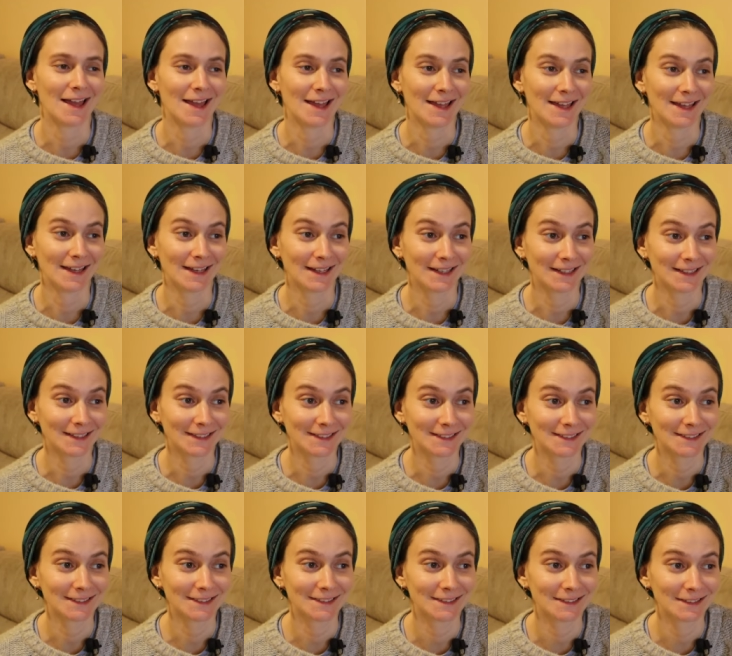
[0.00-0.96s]

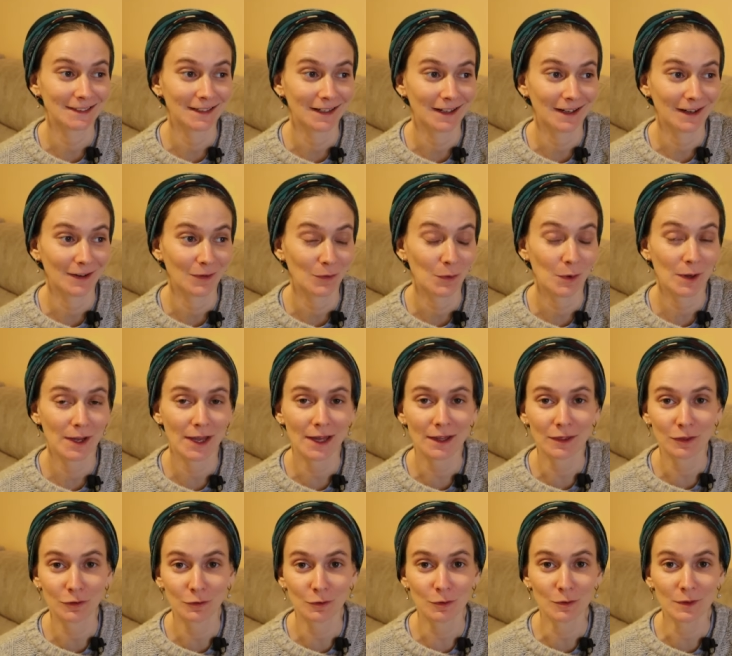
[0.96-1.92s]
and uh, we'll
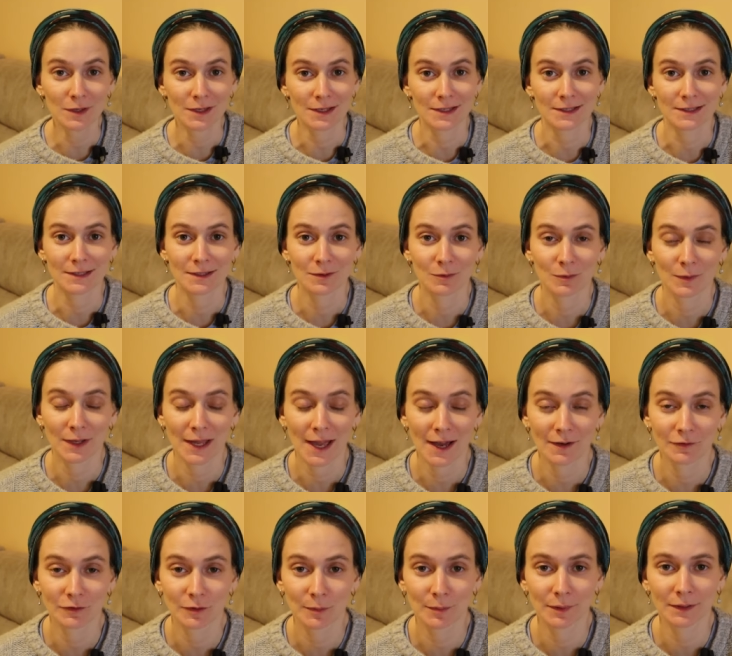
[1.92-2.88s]
get through this and we
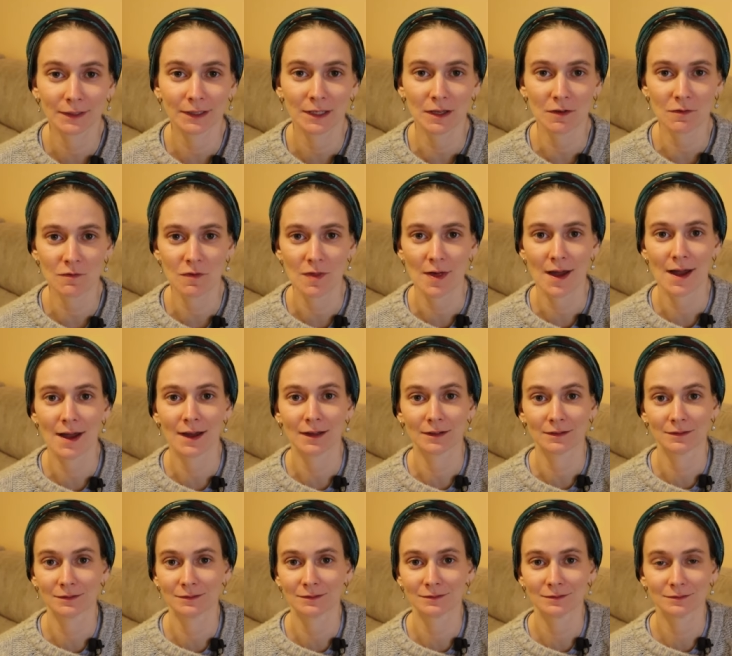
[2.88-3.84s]
have to believe
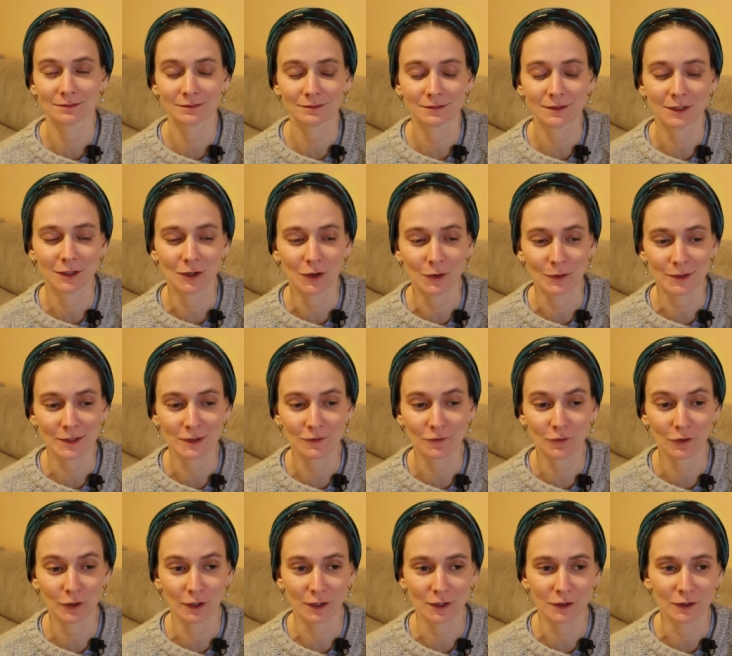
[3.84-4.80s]
that you know it's
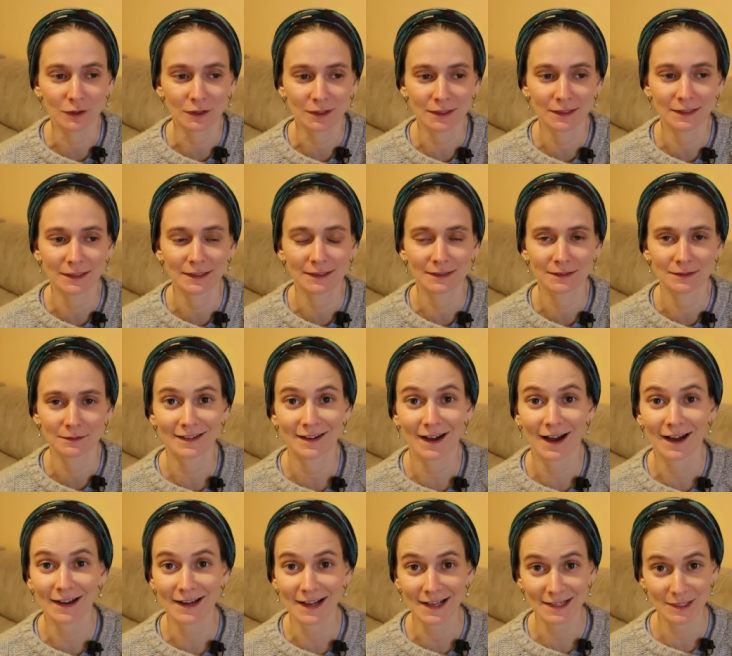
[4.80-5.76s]
for good and
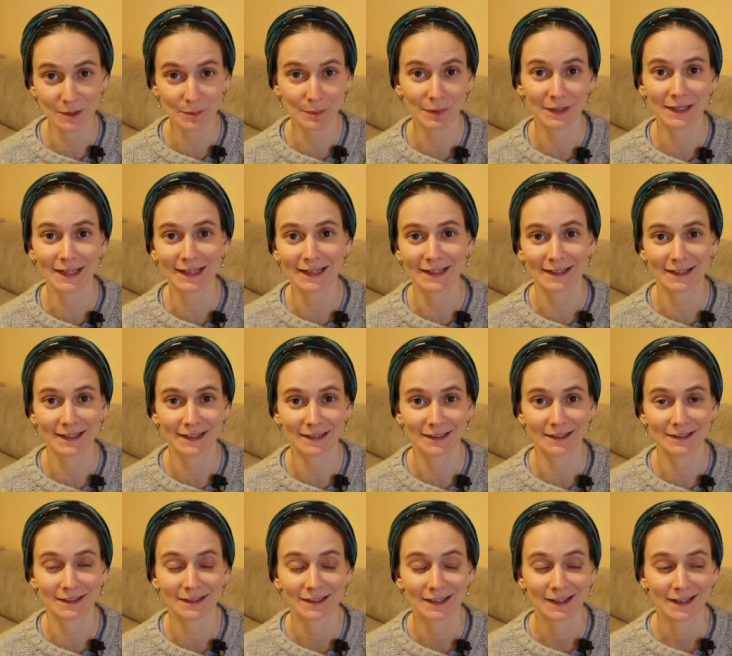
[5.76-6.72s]
god has a plan
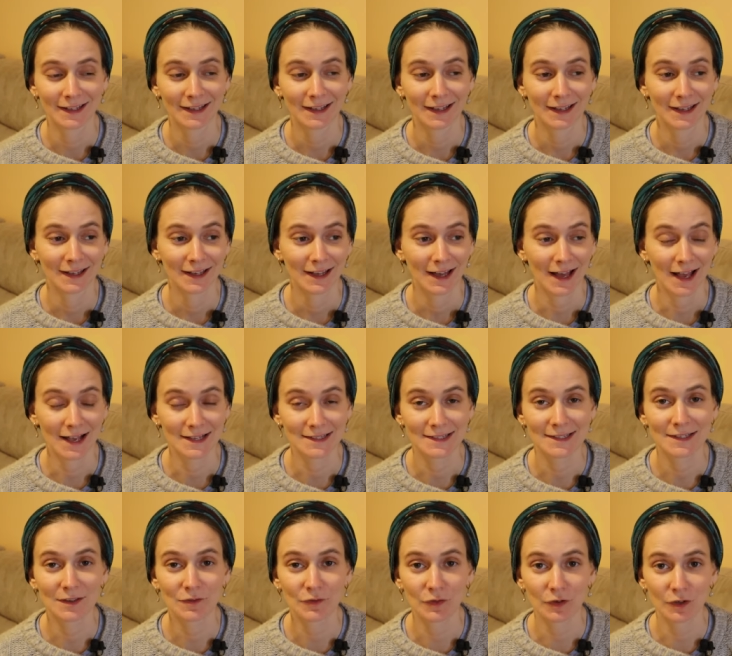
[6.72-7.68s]
and as
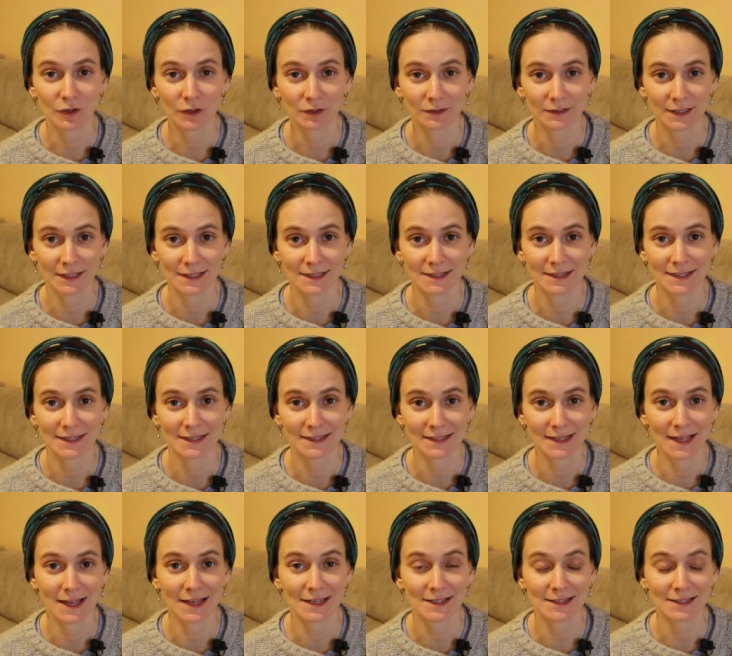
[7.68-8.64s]
difficult as these
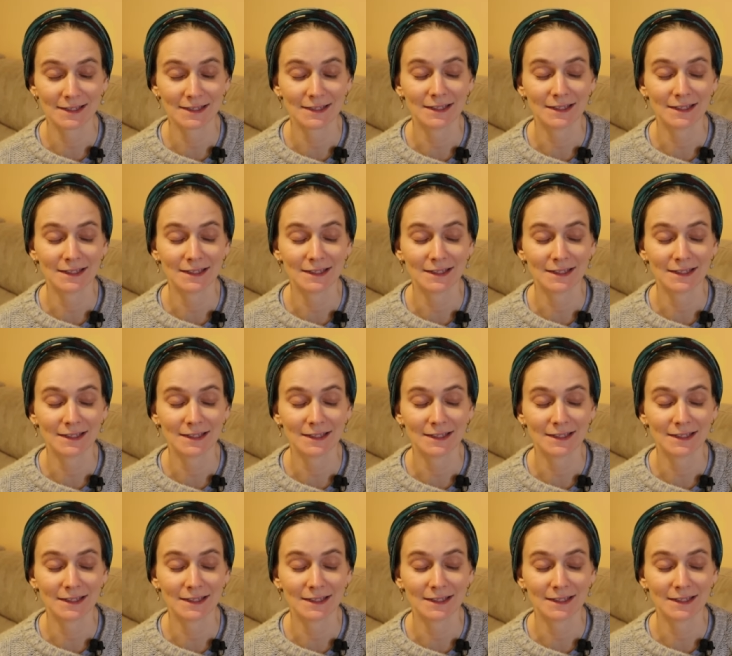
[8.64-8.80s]
days